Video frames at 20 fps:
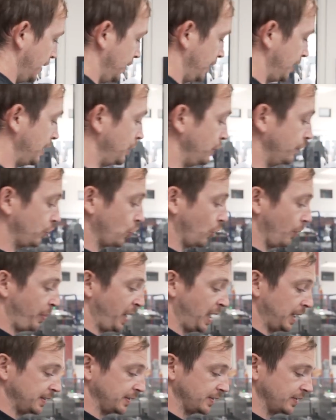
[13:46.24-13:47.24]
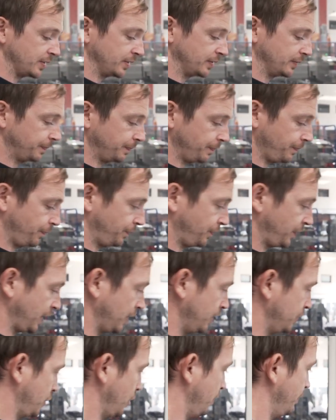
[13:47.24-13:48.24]
Then you've got pins.
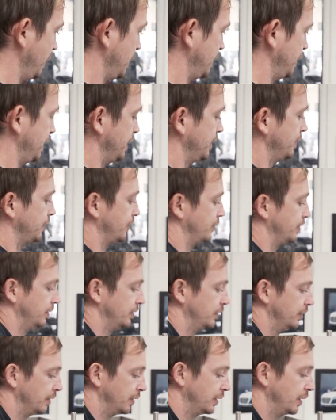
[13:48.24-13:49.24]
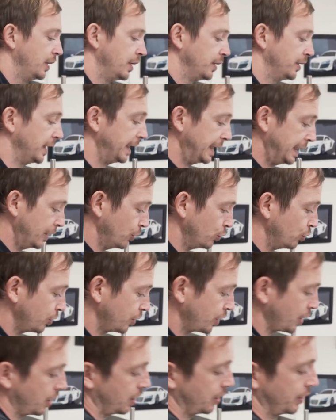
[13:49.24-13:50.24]
So this is the little
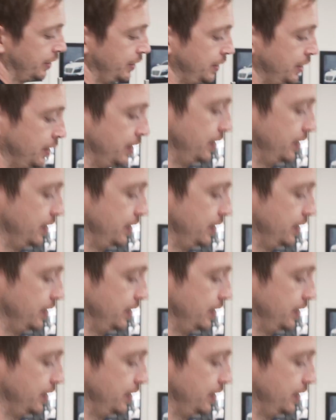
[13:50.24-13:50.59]
guy